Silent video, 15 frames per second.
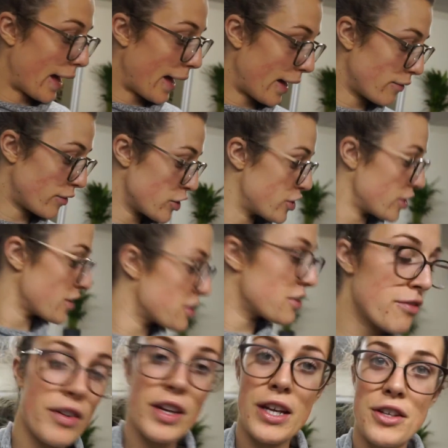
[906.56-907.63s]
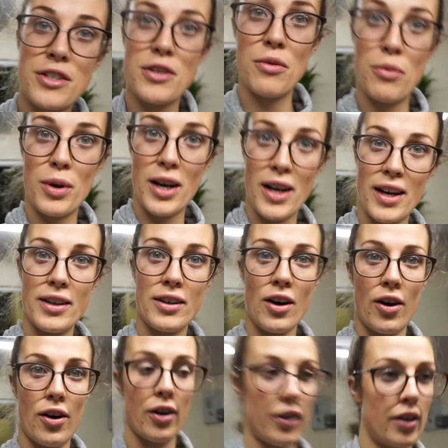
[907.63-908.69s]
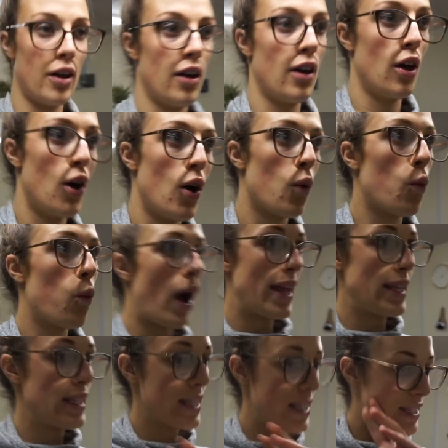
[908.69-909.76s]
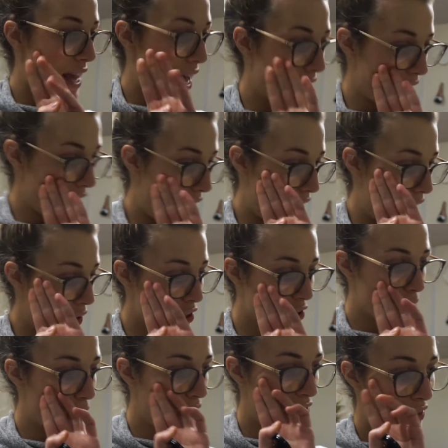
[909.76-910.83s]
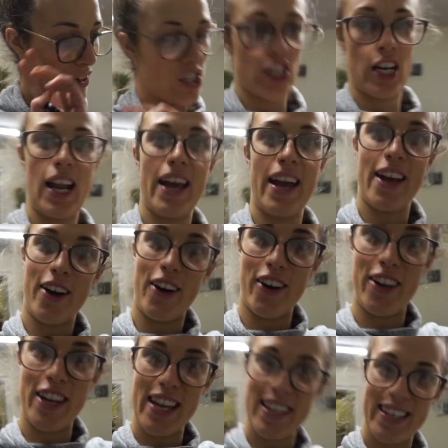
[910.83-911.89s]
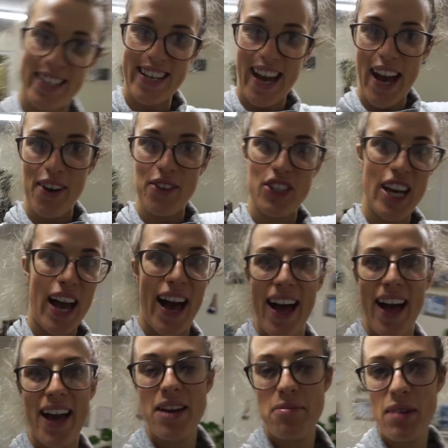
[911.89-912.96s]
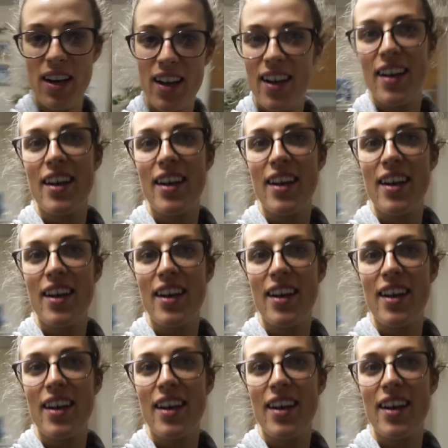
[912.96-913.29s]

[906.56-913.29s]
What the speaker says: I have just finished work on Wednesday now, so I'm officially on downtime,